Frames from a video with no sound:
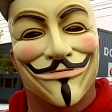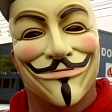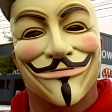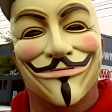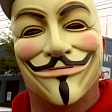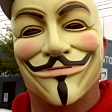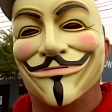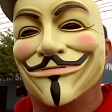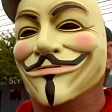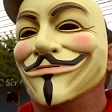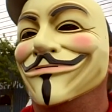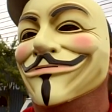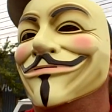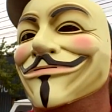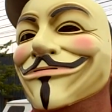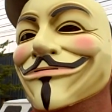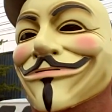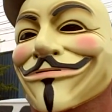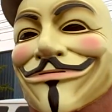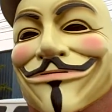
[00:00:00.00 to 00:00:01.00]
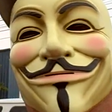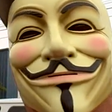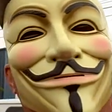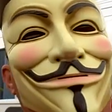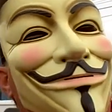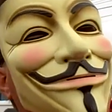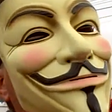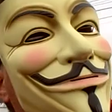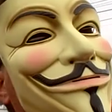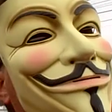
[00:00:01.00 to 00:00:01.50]
Then a lady cop
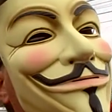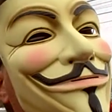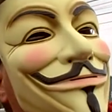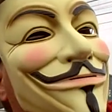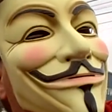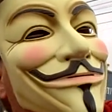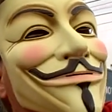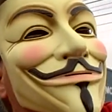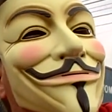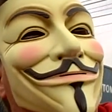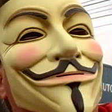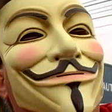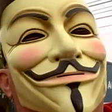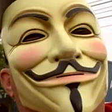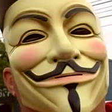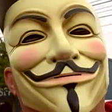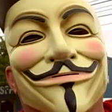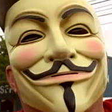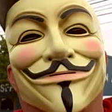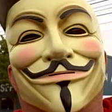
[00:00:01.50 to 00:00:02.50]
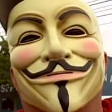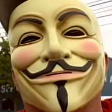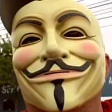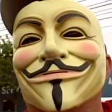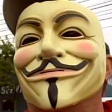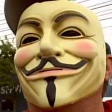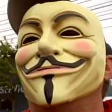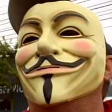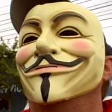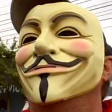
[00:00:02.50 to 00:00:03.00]
brings me over to talk to
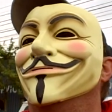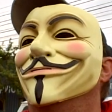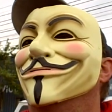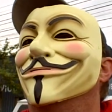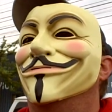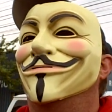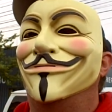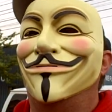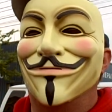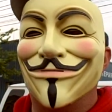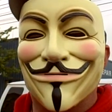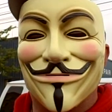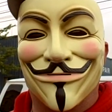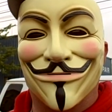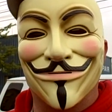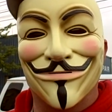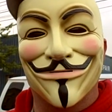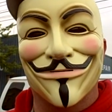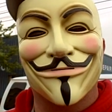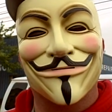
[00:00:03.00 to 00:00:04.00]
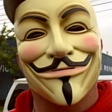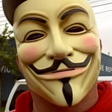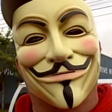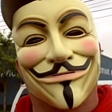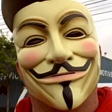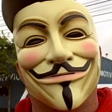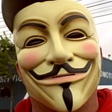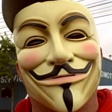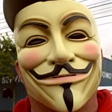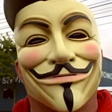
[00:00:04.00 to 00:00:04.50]
me. I tell the
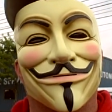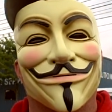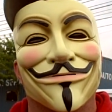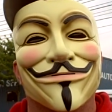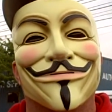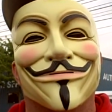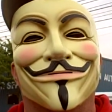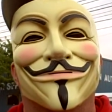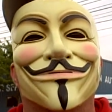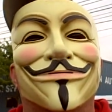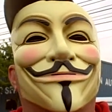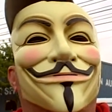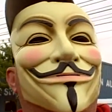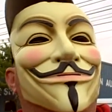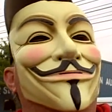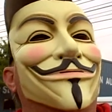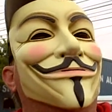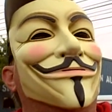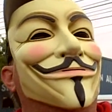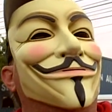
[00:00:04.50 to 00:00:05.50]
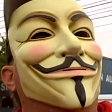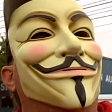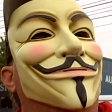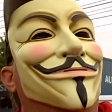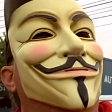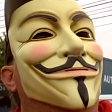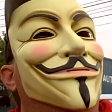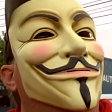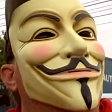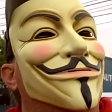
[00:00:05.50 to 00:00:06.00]
story you've heard so far.
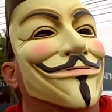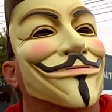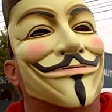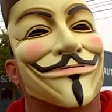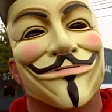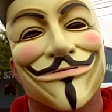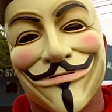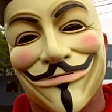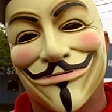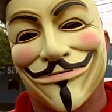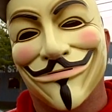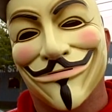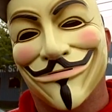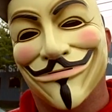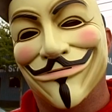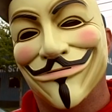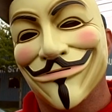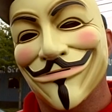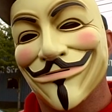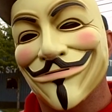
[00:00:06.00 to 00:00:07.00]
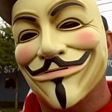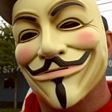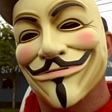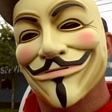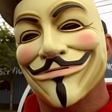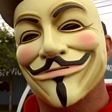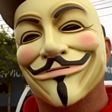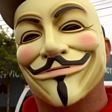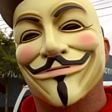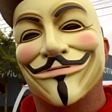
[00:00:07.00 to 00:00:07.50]
And she said, well, the two
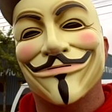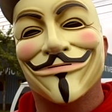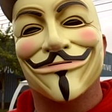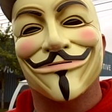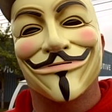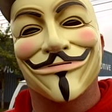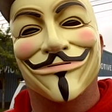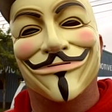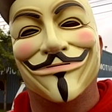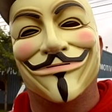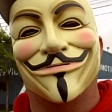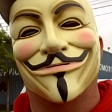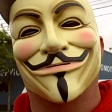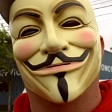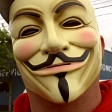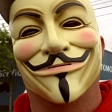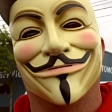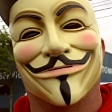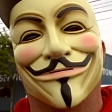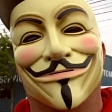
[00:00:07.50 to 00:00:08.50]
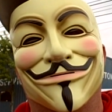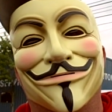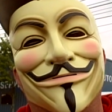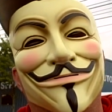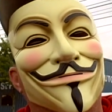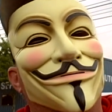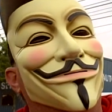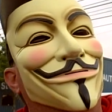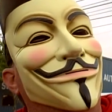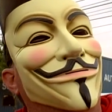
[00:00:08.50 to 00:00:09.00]
mistakes you made were
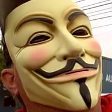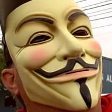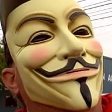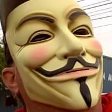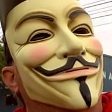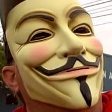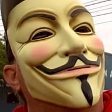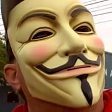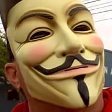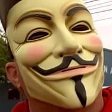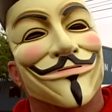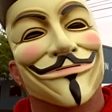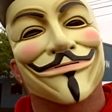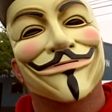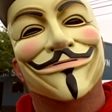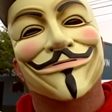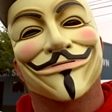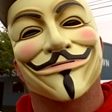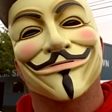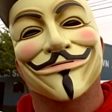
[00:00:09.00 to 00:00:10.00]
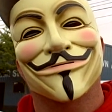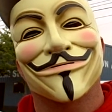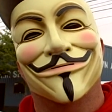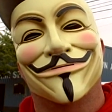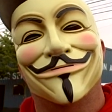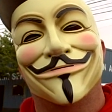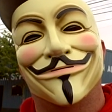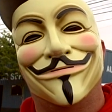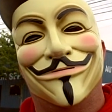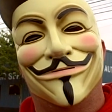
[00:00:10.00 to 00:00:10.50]
you singled
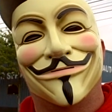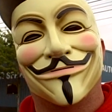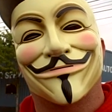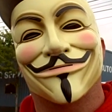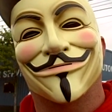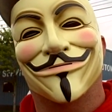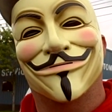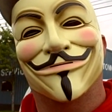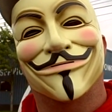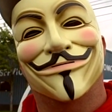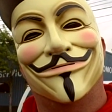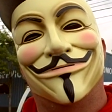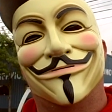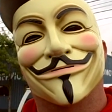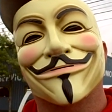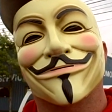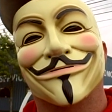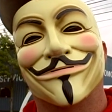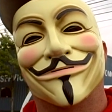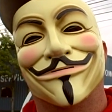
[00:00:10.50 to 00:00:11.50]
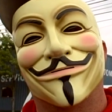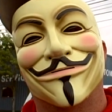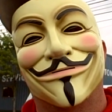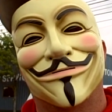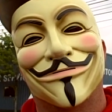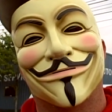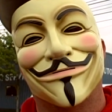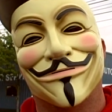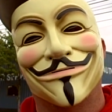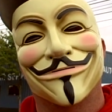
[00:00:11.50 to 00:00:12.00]
him out for harassment.
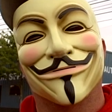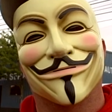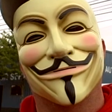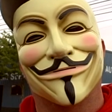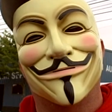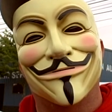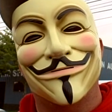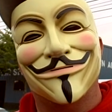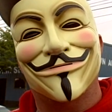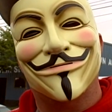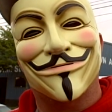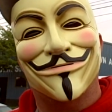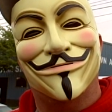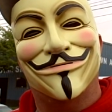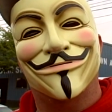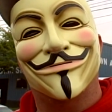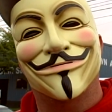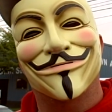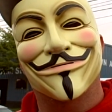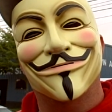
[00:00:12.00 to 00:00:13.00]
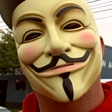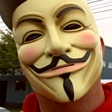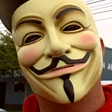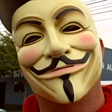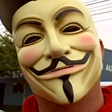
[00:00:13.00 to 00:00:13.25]
You were waving at him,